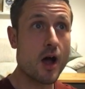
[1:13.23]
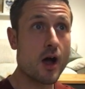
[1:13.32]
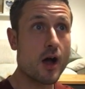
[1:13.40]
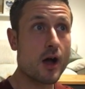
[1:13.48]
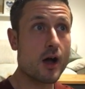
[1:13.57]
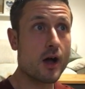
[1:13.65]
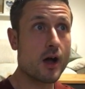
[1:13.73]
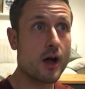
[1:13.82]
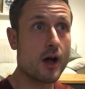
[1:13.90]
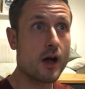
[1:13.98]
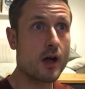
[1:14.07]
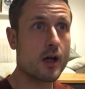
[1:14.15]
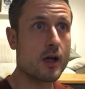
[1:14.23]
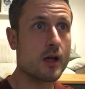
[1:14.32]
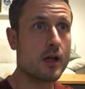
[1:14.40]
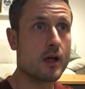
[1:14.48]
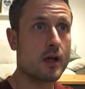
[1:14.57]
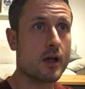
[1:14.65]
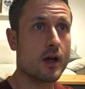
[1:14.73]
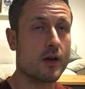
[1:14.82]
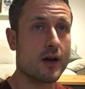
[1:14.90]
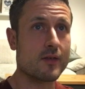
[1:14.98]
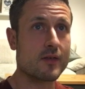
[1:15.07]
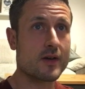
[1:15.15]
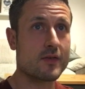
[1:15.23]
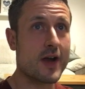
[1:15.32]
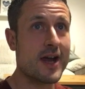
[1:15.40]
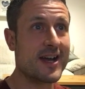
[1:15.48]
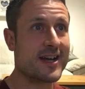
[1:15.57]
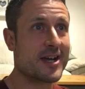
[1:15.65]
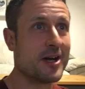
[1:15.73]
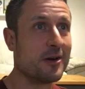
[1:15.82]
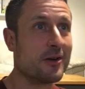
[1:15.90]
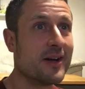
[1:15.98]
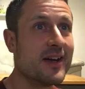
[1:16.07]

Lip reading: Oh. Alright, very, very cool.